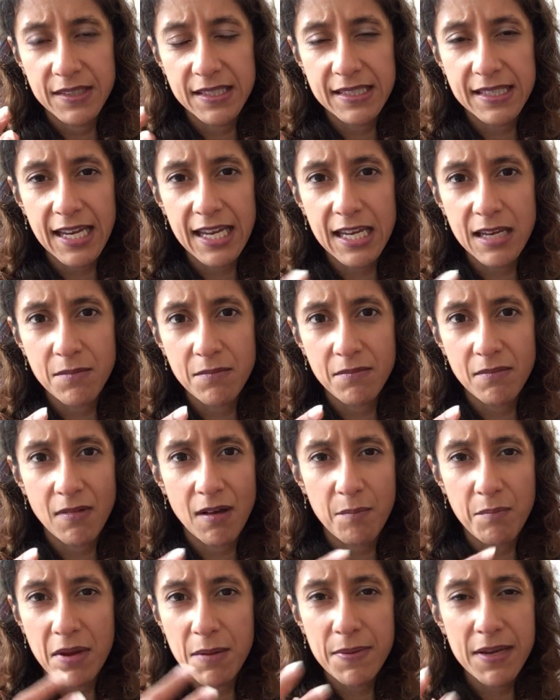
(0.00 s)
same,
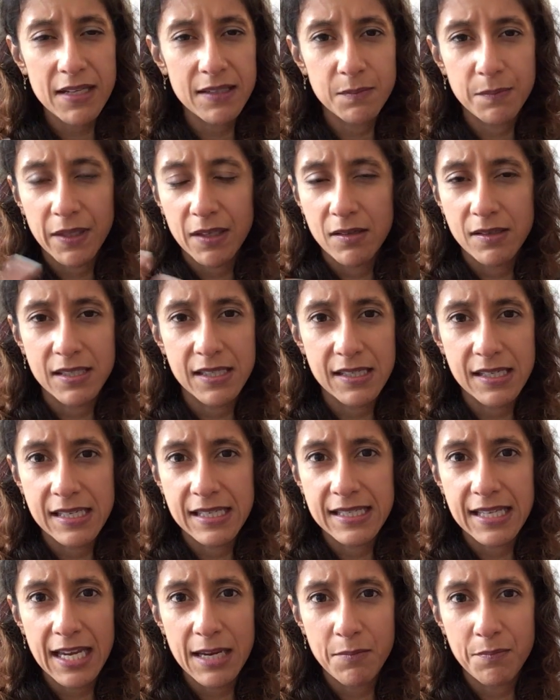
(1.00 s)
maybe it's because it's the
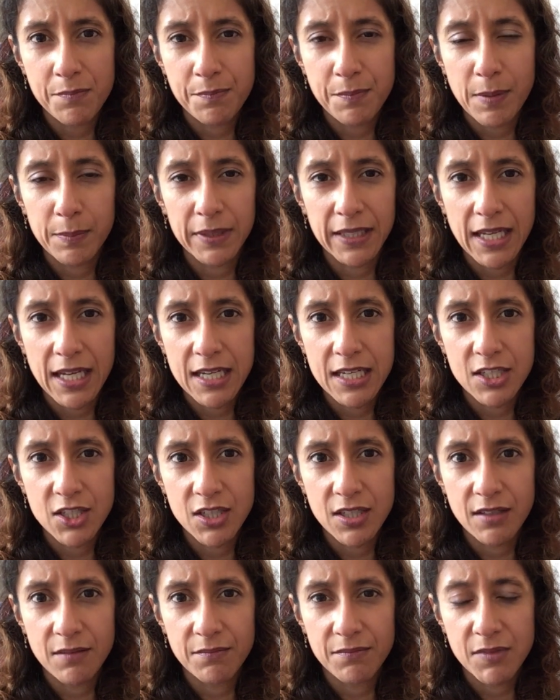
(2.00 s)
same
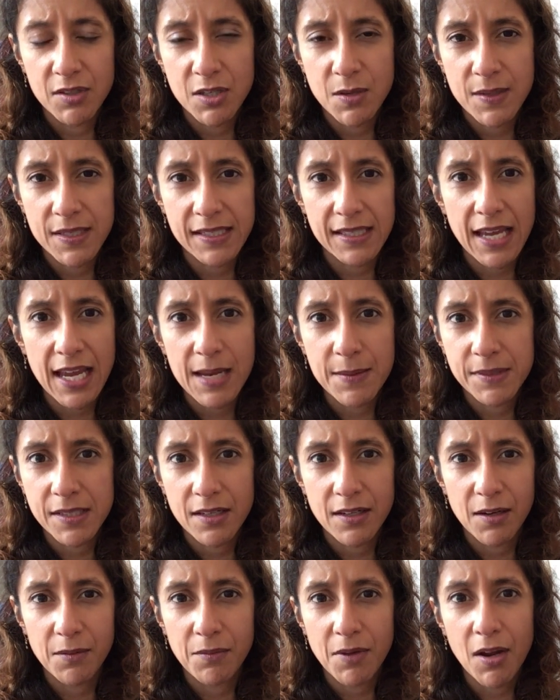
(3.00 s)
publication, US Games, I
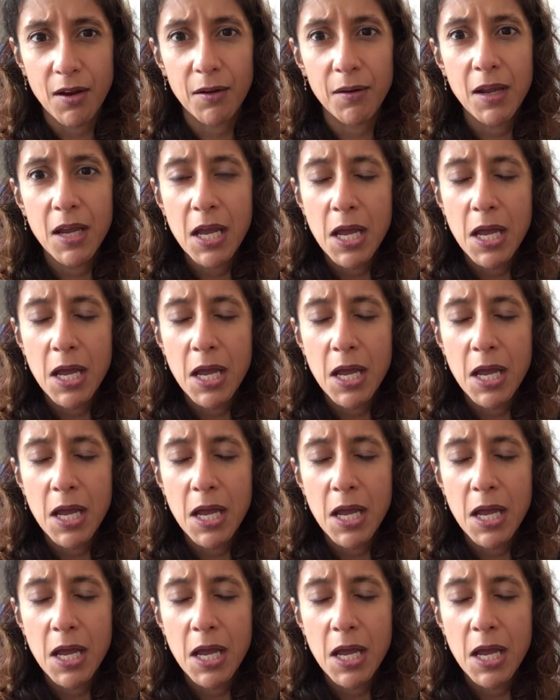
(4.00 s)
don't know,